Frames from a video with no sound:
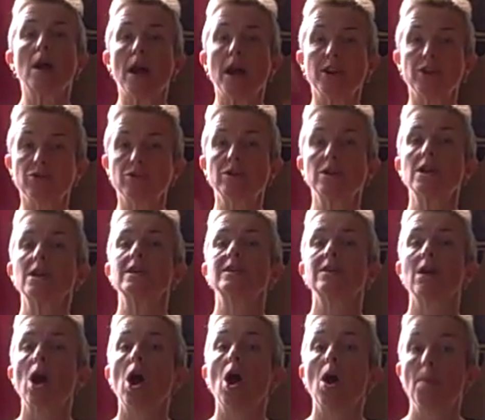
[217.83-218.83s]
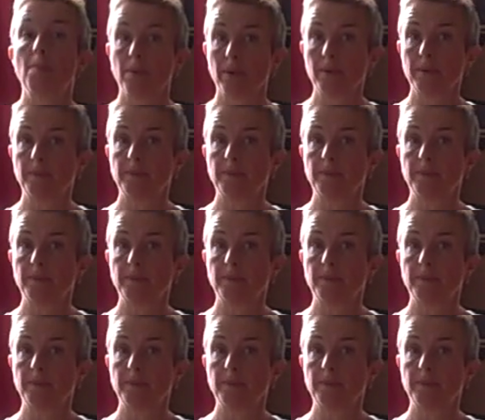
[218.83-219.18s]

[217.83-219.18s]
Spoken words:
and your knees up.